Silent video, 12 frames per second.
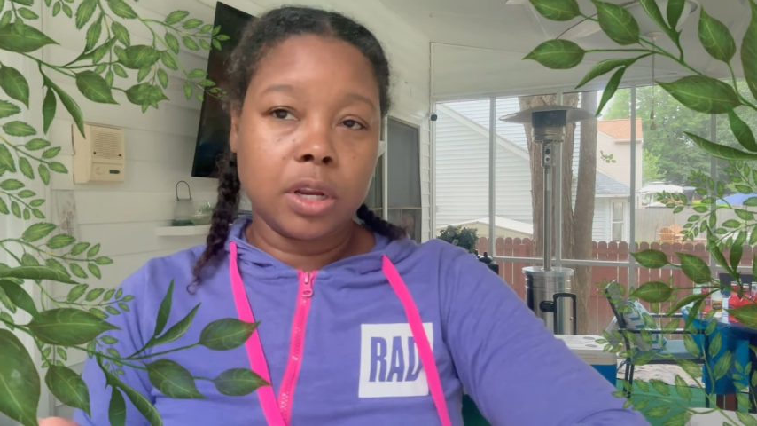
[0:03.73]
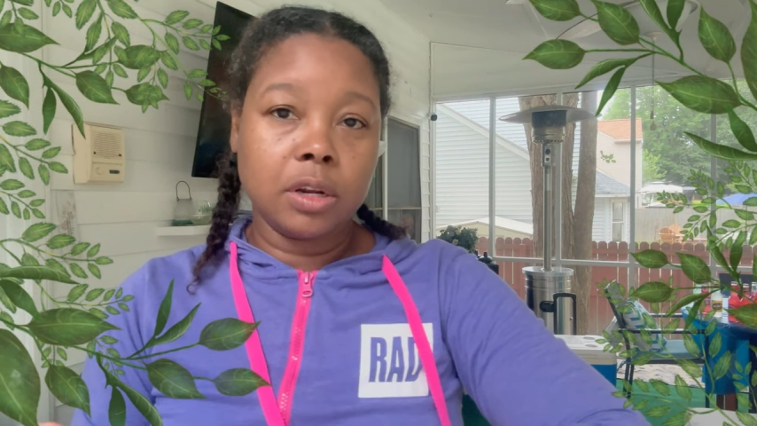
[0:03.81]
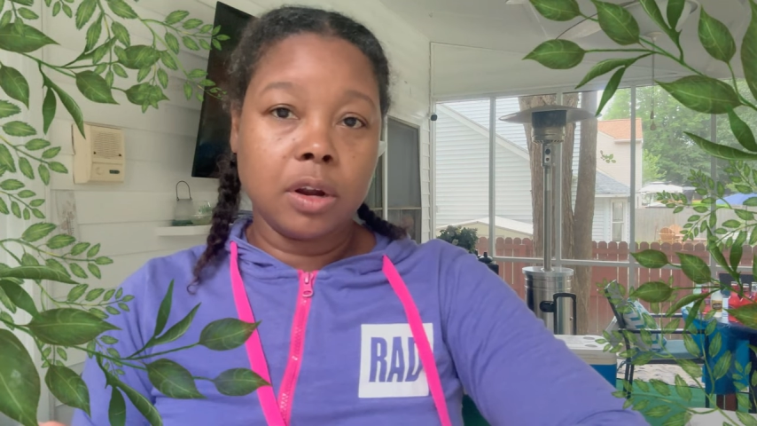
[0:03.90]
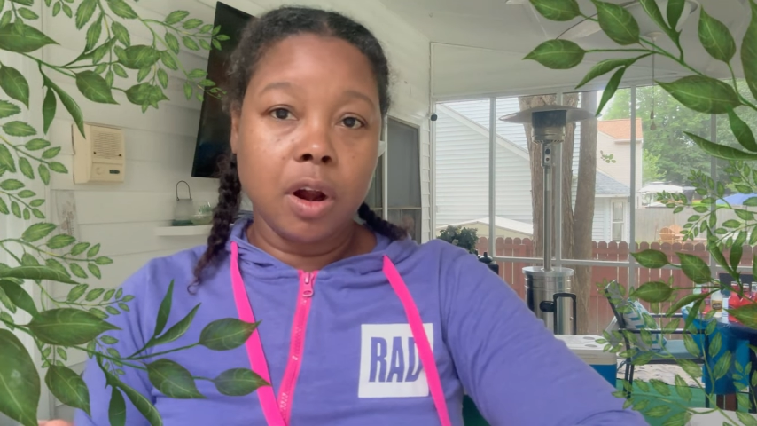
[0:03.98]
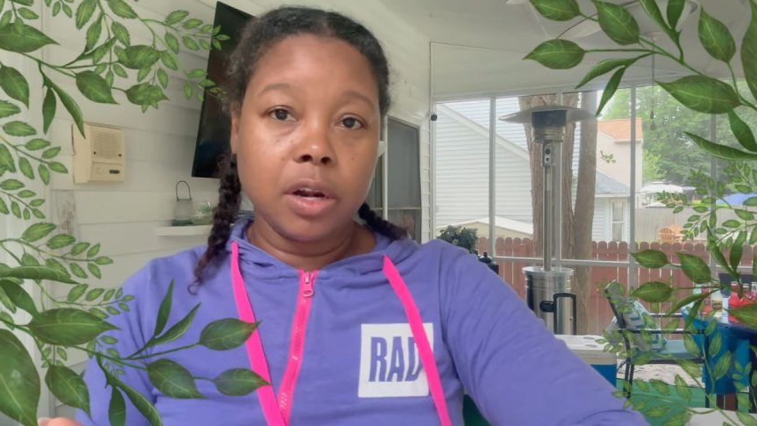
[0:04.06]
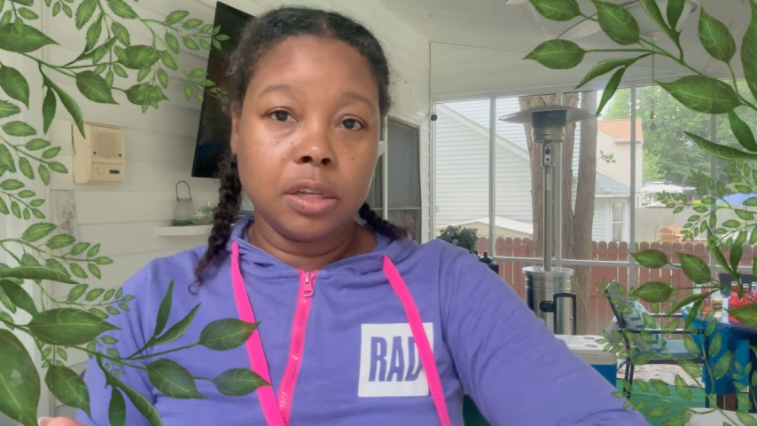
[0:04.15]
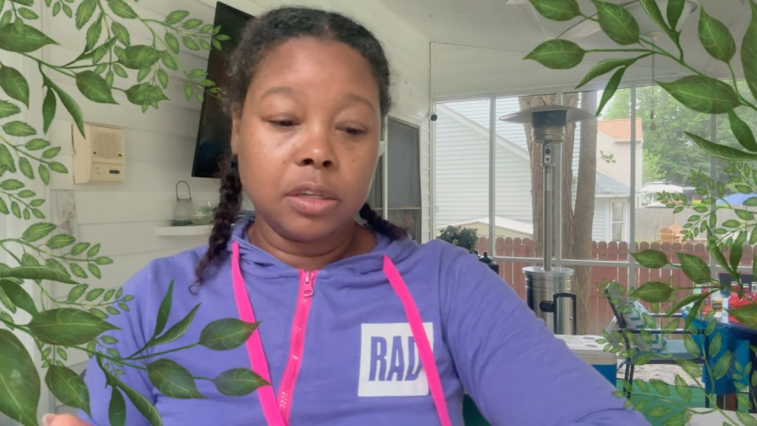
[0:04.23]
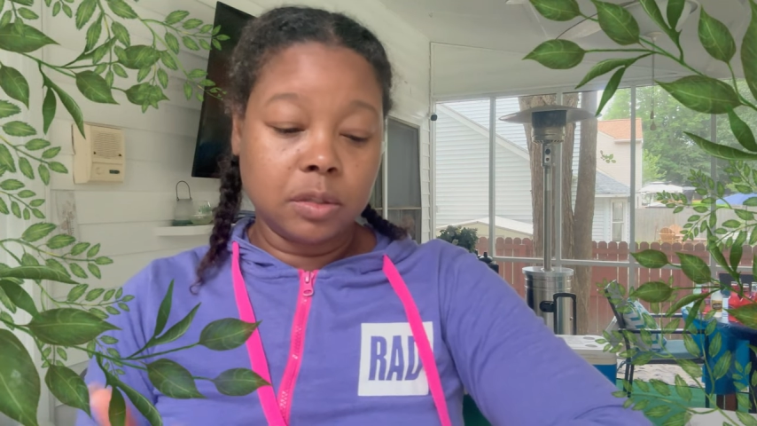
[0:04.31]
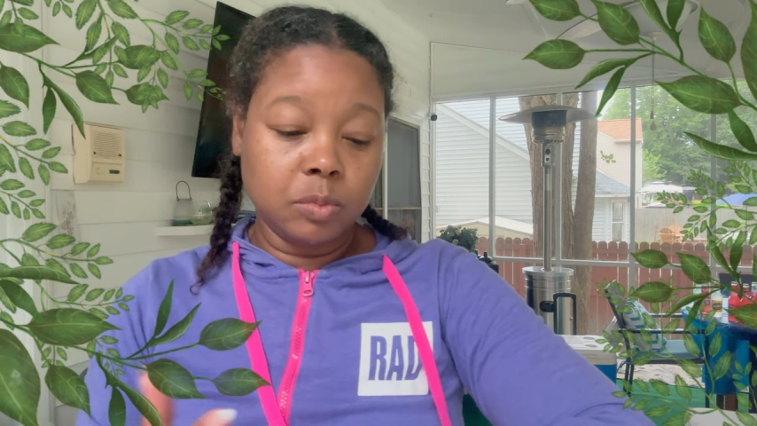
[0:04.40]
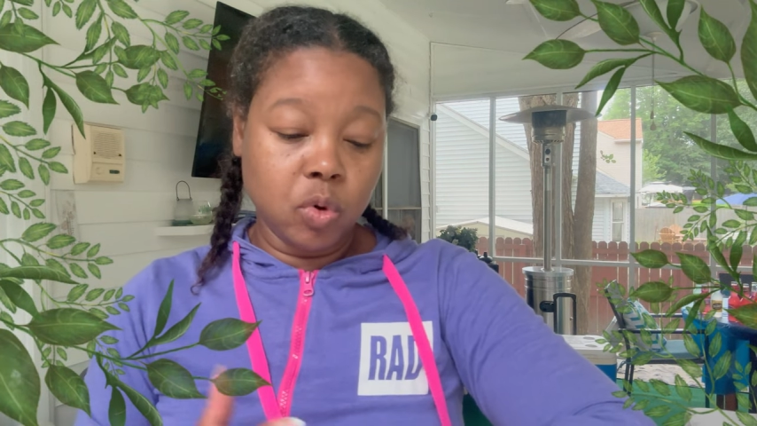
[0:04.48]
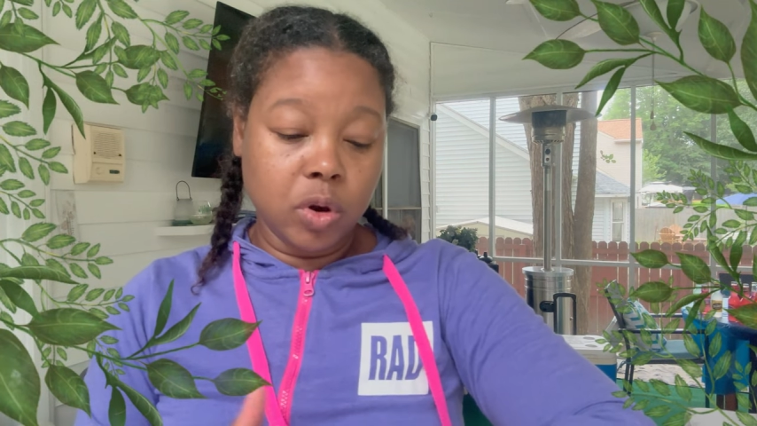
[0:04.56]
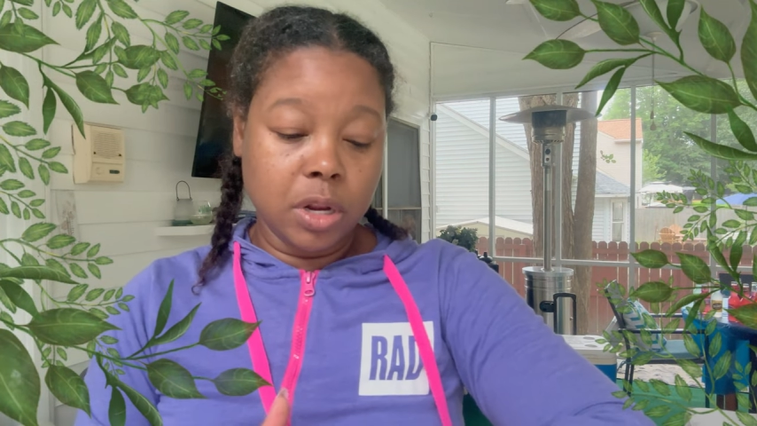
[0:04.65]
in the garden
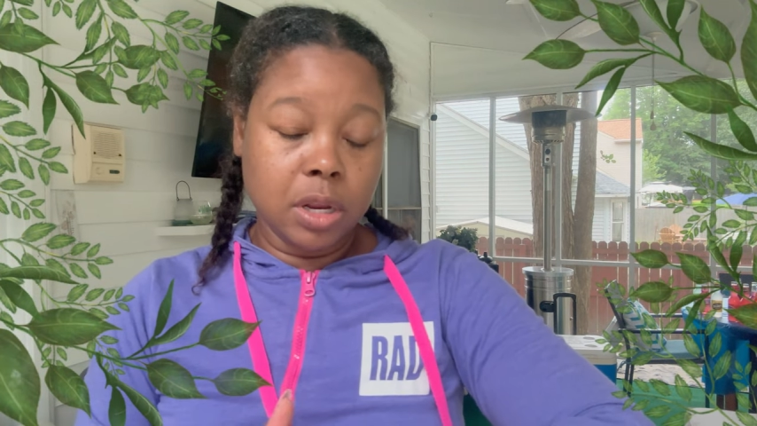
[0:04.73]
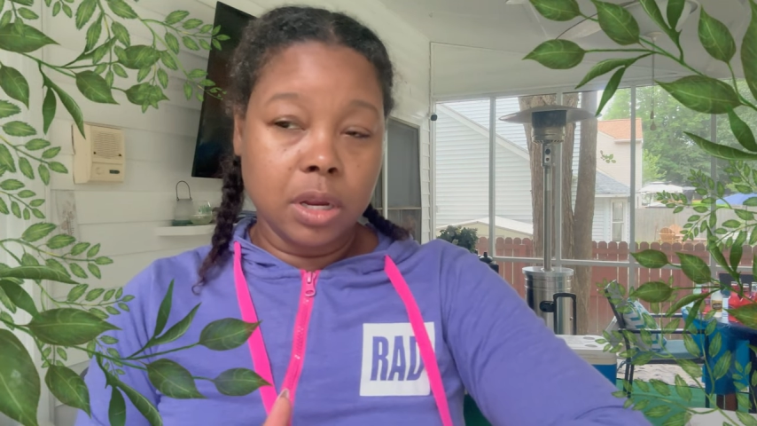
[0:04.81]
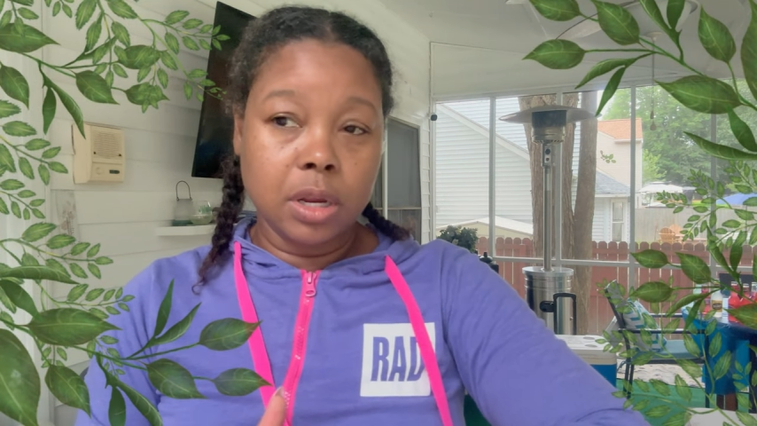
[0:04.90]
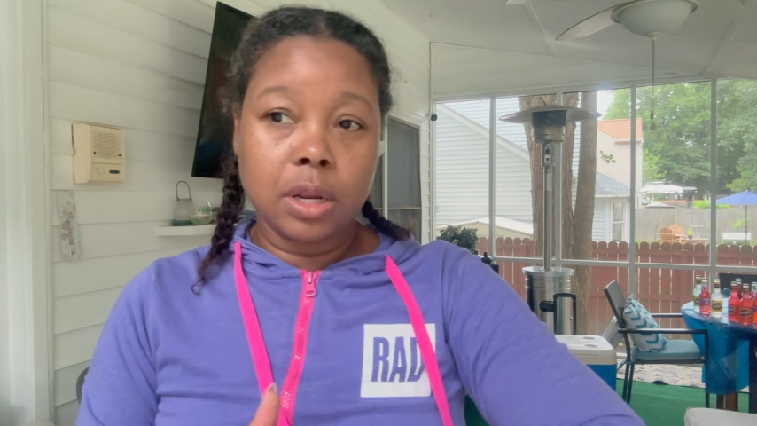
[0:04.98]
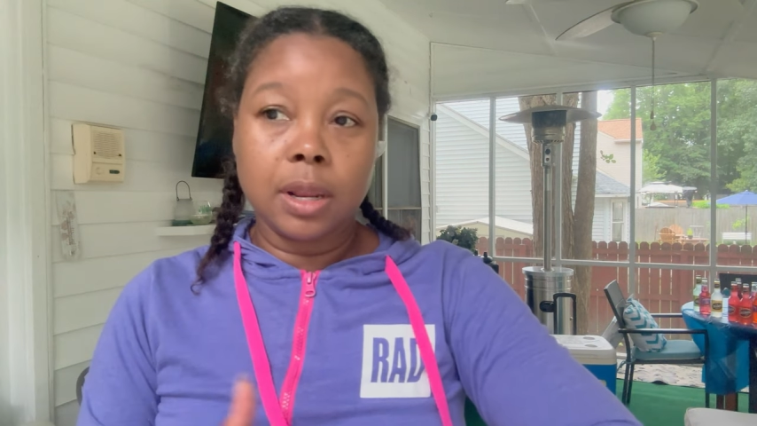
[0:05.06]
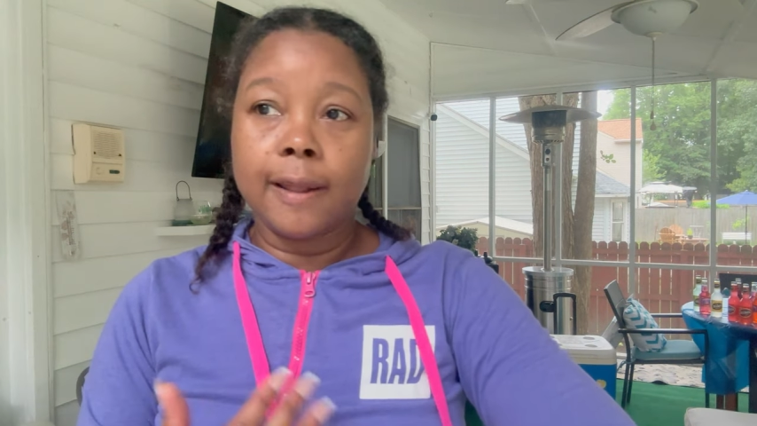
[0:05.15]
this morning,